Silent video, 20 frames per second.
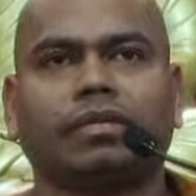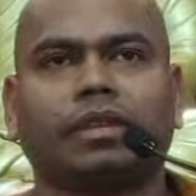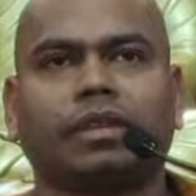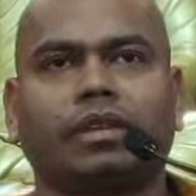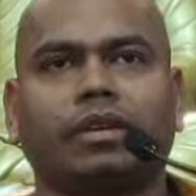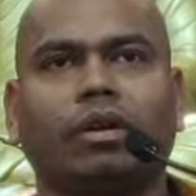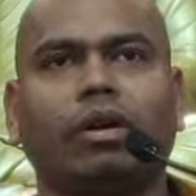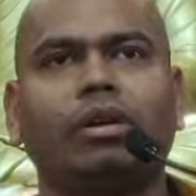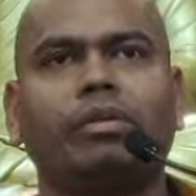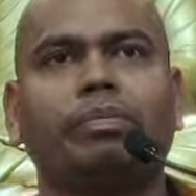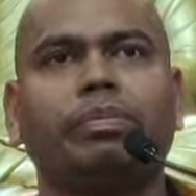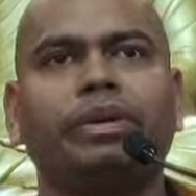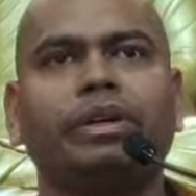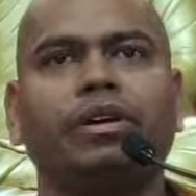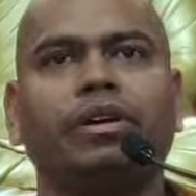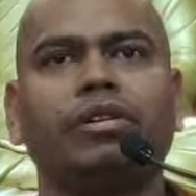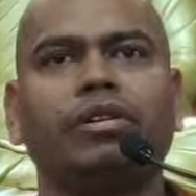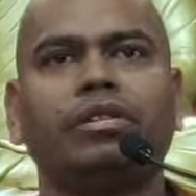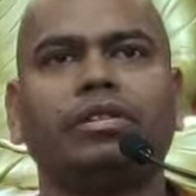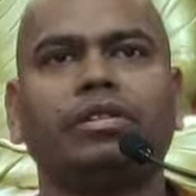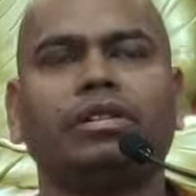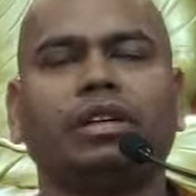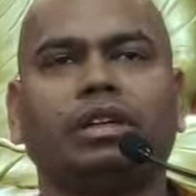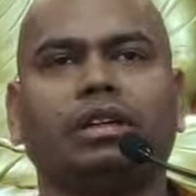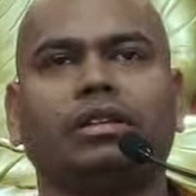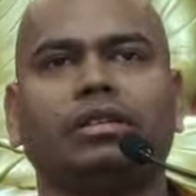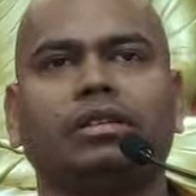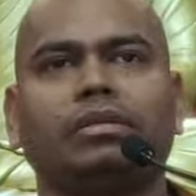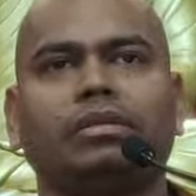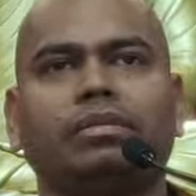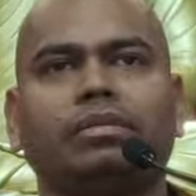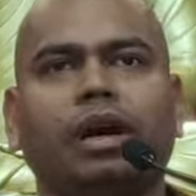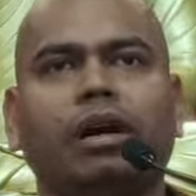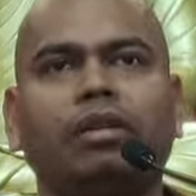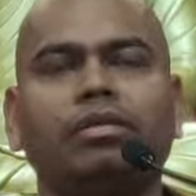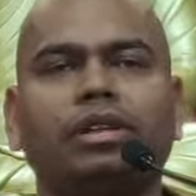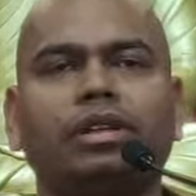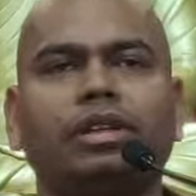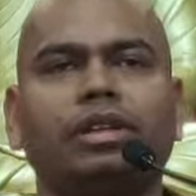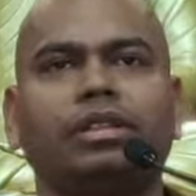or beyond the
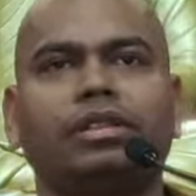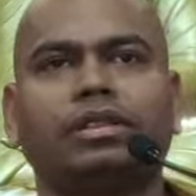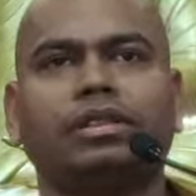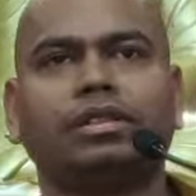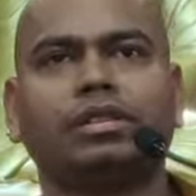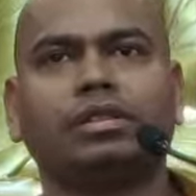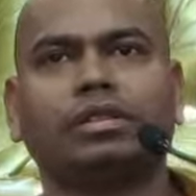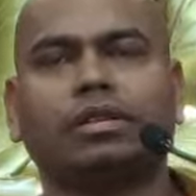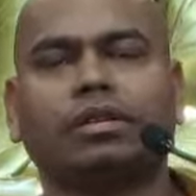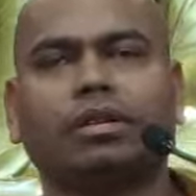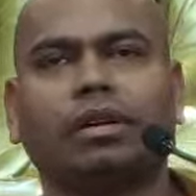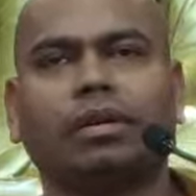boundaries of